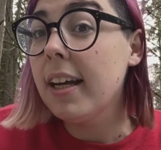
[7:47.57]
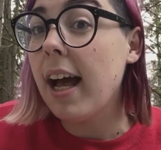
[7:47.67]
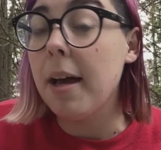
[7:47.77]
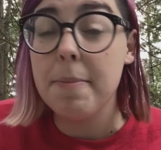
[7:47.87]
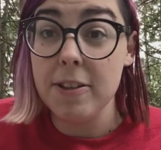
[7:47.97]

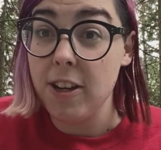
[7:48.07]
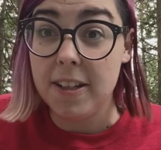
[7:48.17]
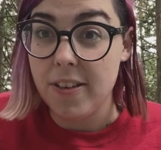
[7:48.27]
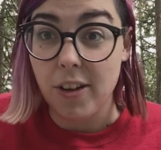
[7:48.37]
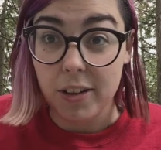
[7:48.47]

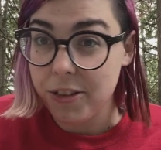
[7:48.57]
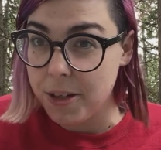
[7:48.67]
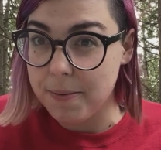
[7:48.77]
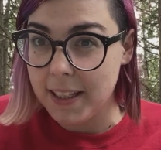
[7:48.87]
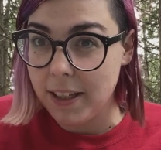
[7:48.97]
BJD
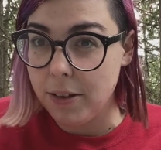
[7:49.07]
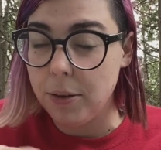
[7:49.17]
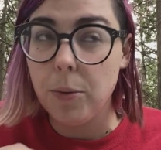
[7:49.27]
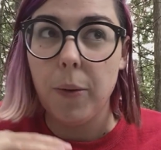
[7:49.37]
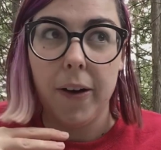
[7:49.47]
scholarship video
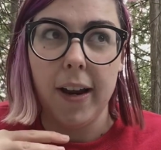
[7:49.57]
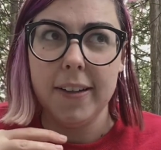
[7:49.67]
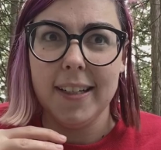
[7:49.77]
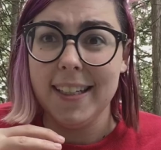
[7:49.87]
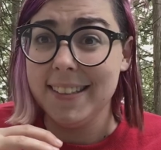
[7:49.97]
where I
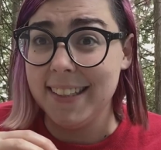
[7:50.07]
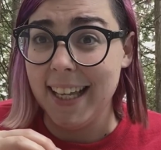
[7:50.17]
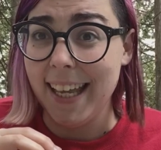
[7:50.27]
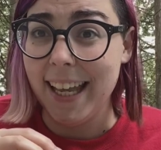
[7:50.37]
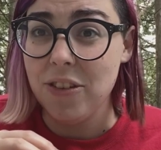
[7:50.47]
did a
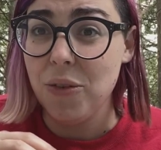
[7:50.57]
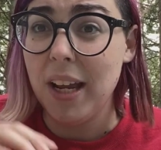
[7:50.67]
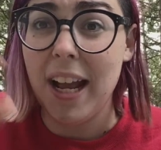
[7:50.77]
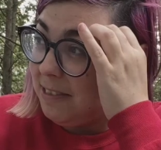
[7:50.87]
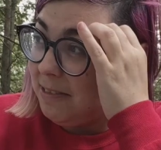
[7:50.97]
singing entry.